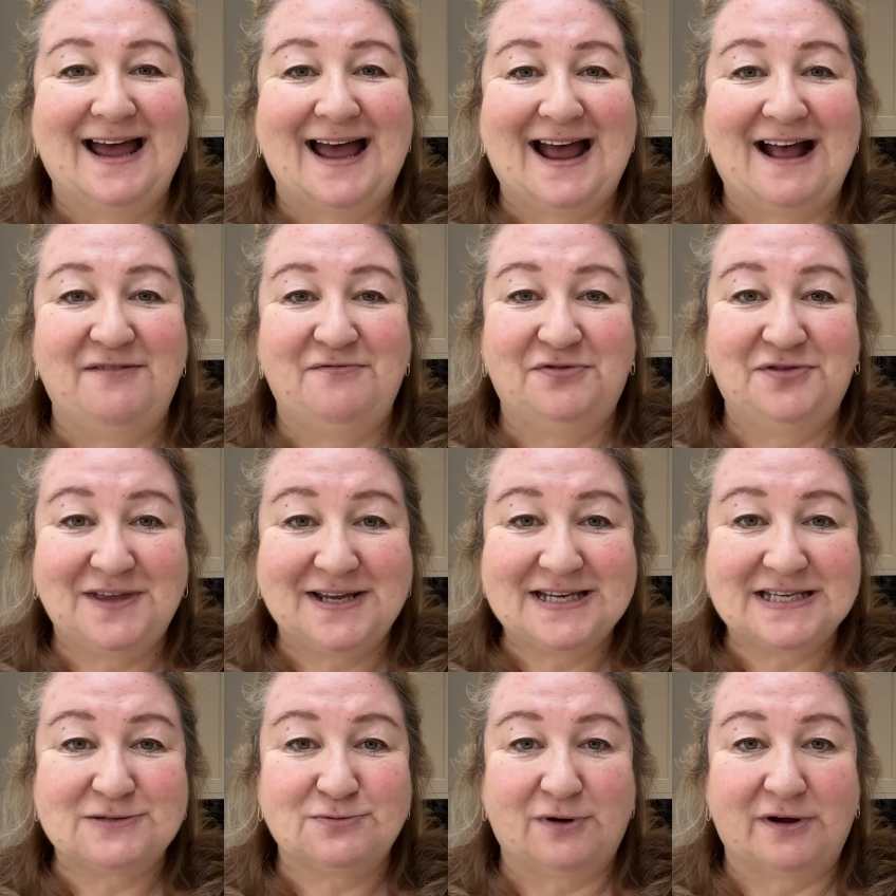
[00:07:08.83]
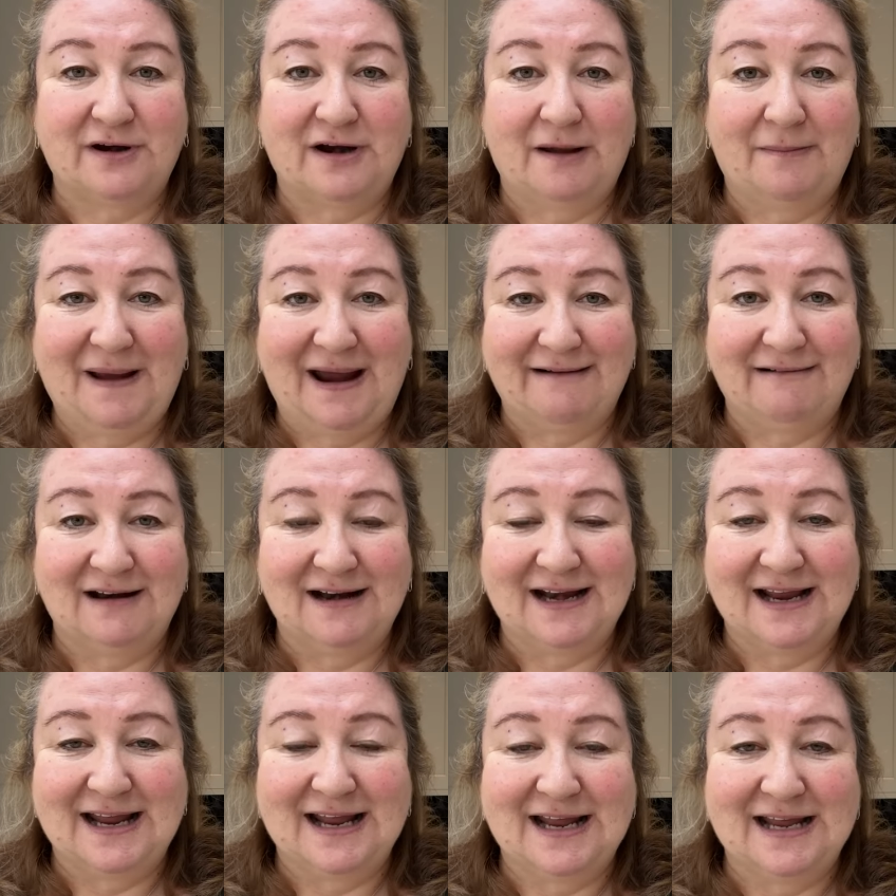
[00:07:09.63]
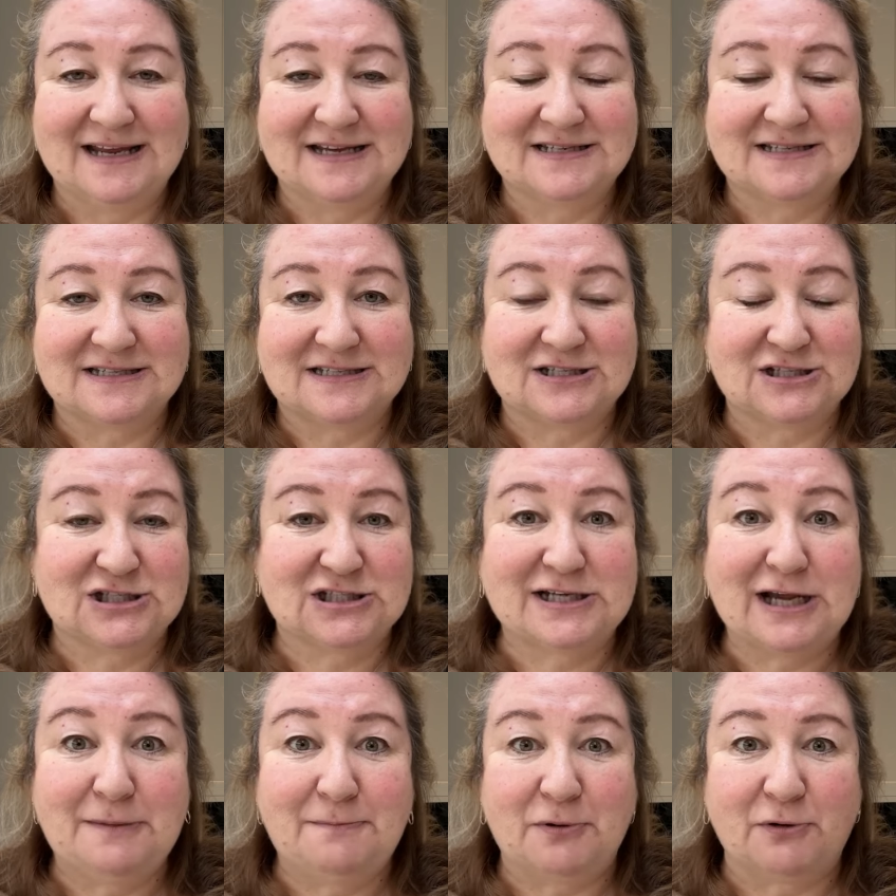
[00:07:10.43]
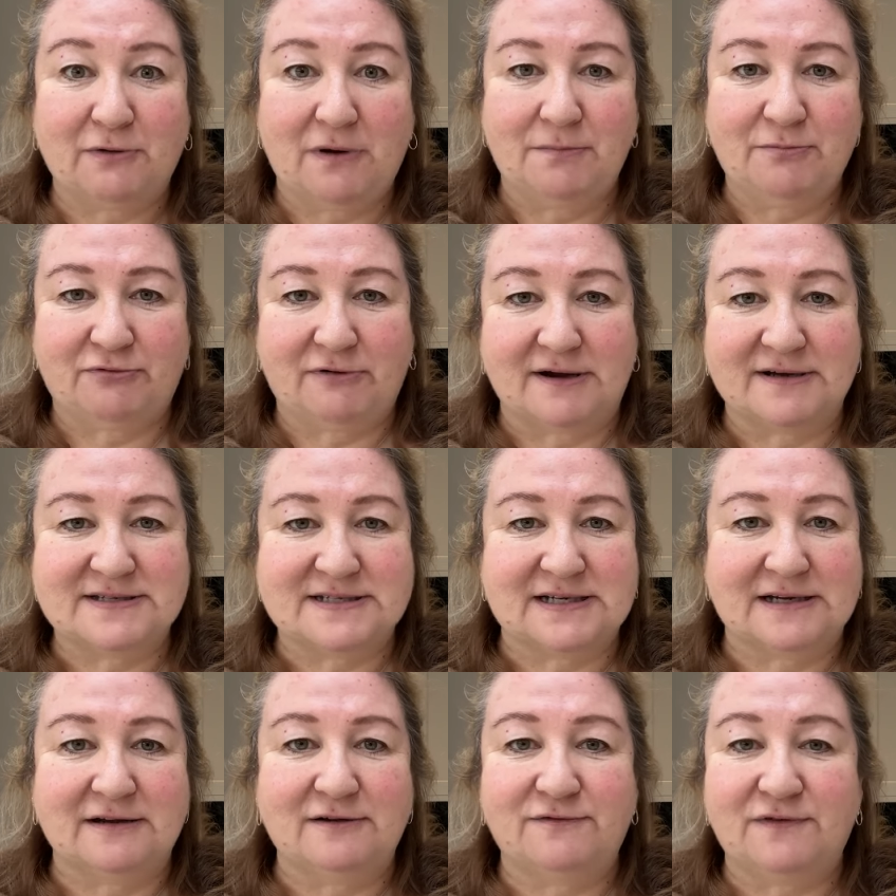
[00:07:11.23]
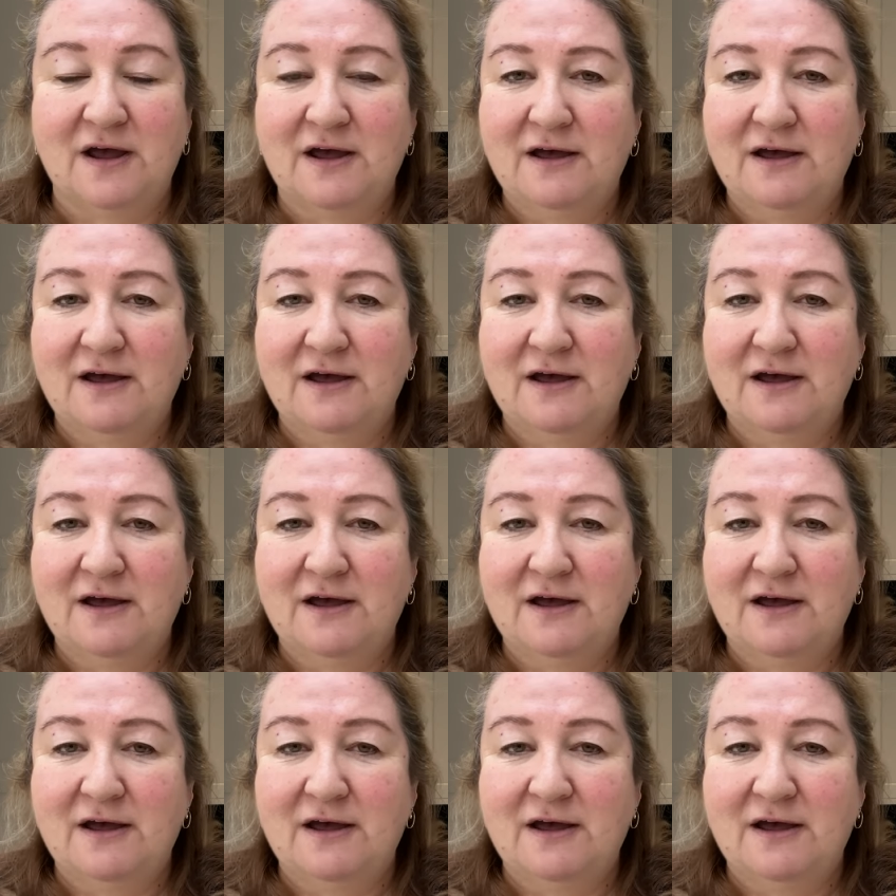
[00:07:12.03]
And this one apparently is super impressive,